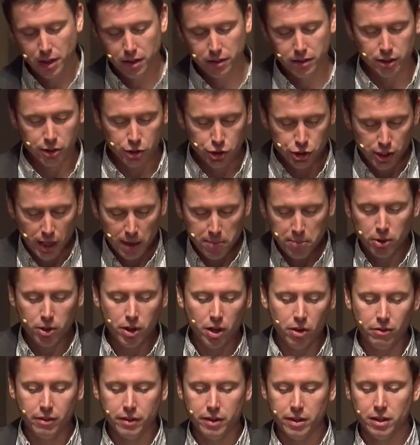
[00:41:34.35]
the shepherd
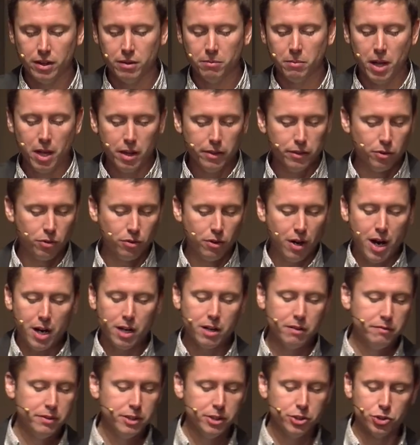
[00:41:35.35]
over them, the
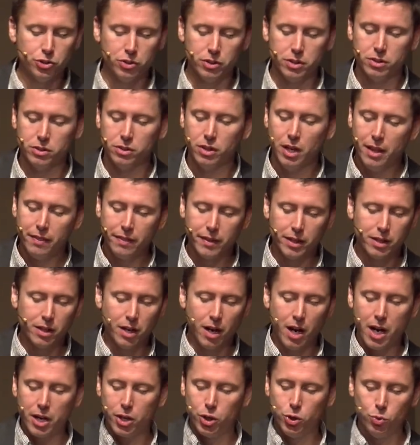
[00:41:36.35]
rock of Israel, the
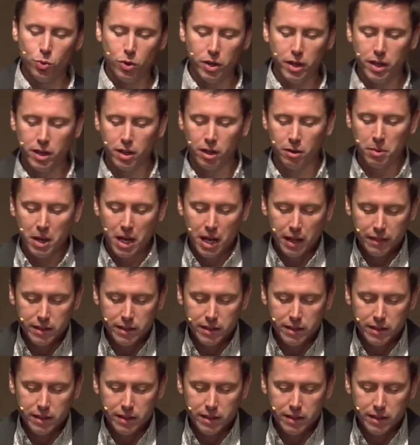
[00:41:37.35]
God who will help,